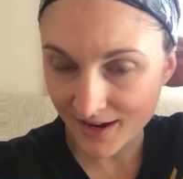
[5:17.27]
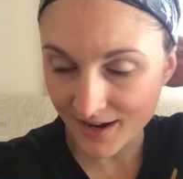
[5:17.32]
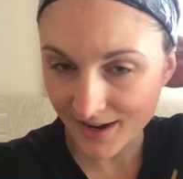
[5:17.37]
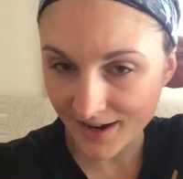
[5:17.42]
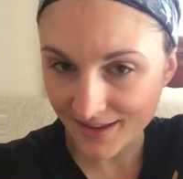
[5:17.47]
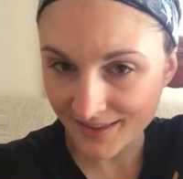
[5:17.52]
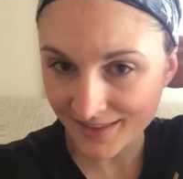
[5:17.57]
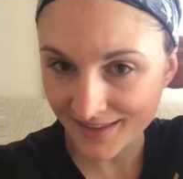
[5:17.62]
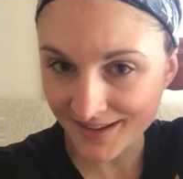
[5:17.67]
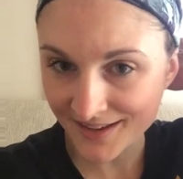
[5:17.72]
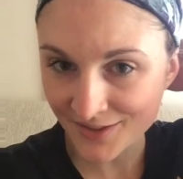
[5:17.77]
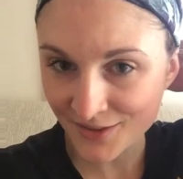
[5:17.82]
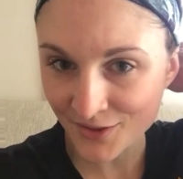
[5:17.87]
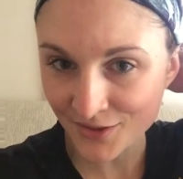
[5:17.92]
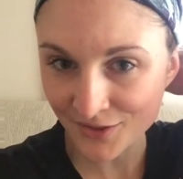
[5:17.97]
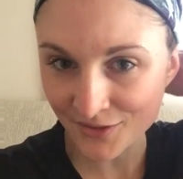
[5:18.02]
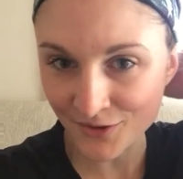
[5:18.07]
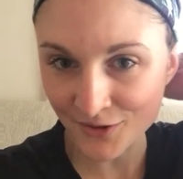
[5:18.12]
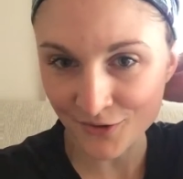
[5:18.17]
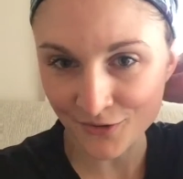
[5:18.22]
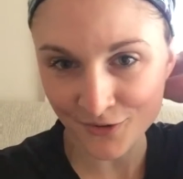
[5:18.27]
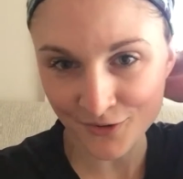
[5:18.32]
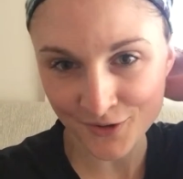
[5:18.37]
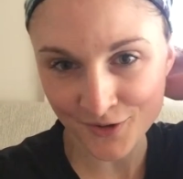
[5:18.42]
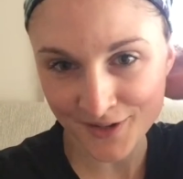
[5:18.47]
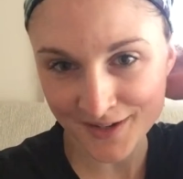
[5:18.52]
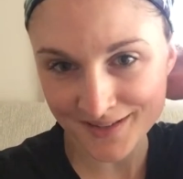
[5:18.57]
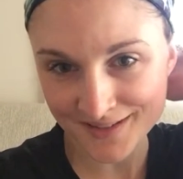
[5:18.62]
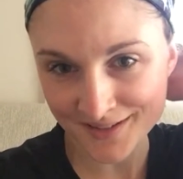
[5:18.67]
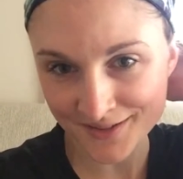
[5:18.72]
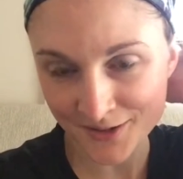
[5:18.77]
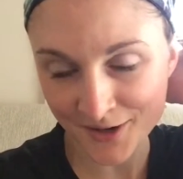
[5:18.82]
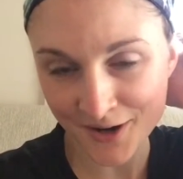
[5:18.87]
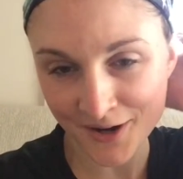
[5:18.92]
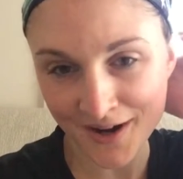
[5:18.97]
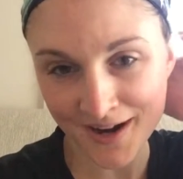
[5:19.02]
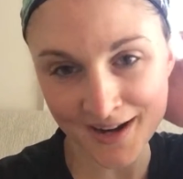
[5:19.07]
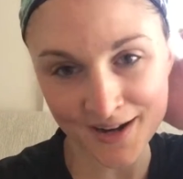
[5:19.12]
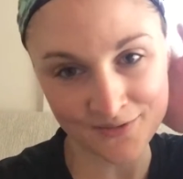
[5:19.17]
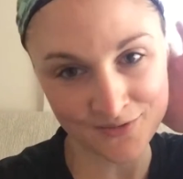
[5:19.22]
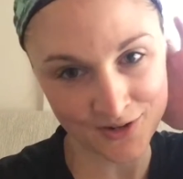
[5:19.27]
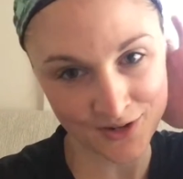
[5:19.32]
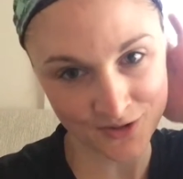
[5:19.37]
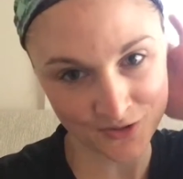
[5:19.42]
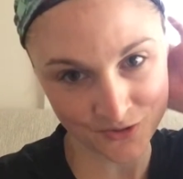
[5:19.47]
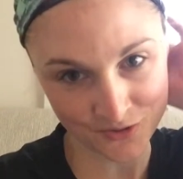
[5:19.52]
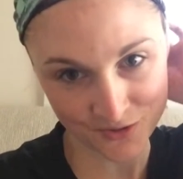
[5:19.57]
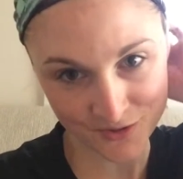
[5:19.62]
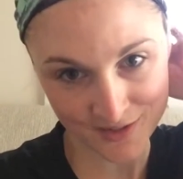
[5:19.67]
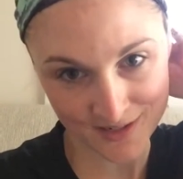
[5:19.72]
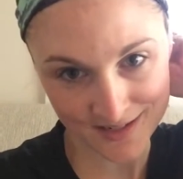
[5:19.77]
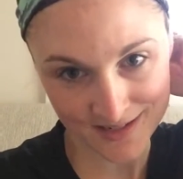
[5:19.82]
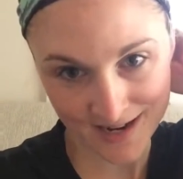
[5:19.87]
I think that your 30s are kind of an interesting